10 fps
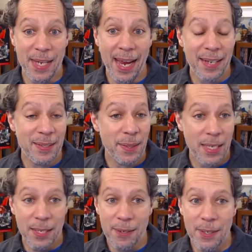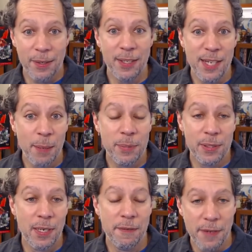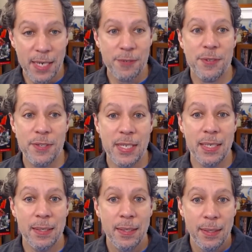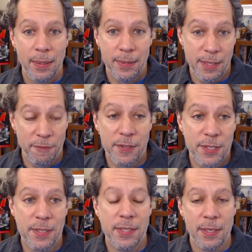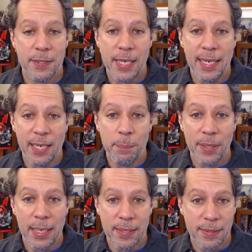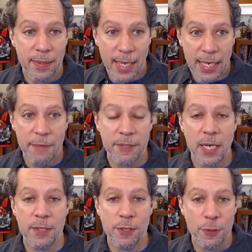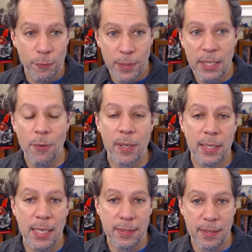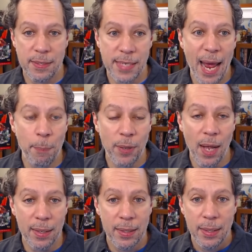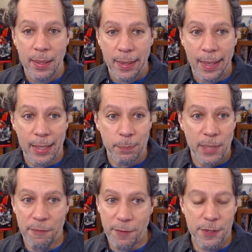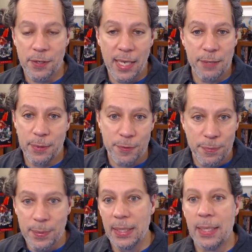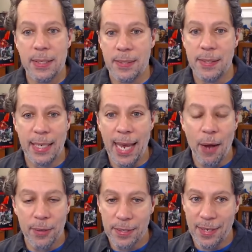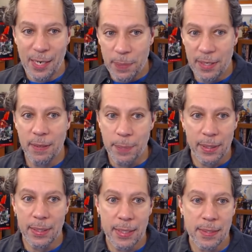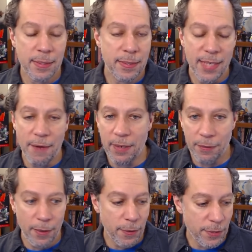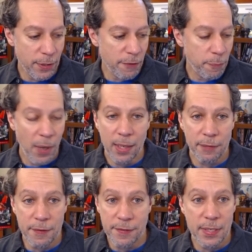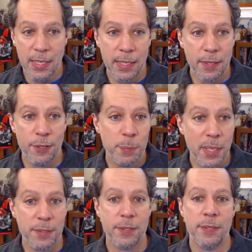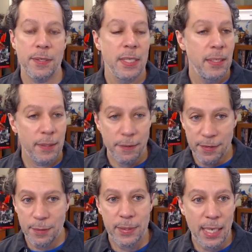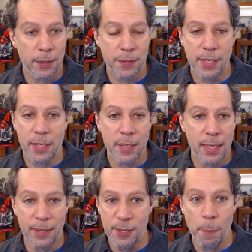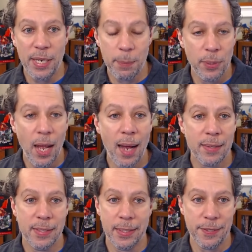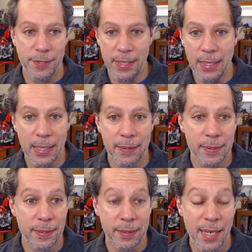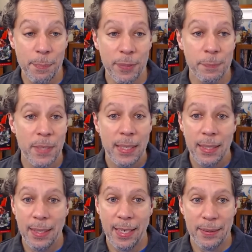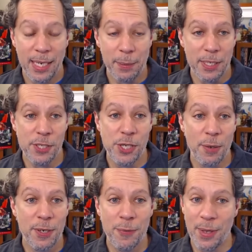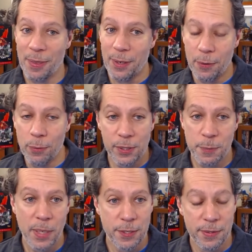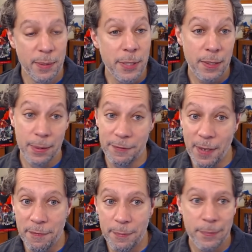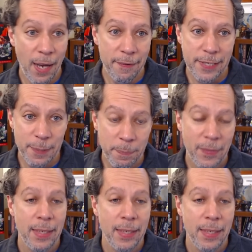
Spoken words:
And here there are a number of interesting differences that are taking place that they have done to reorganize the stat block. At first glance, what's really going to stick out is going to be the abilities and saving throws. And if you've seen any of the new monsters, you see what that looks like. You get these big blocks like you're seeing here in this example that I'm going to show you with the coolest monster in the book, the Flumph, obviously.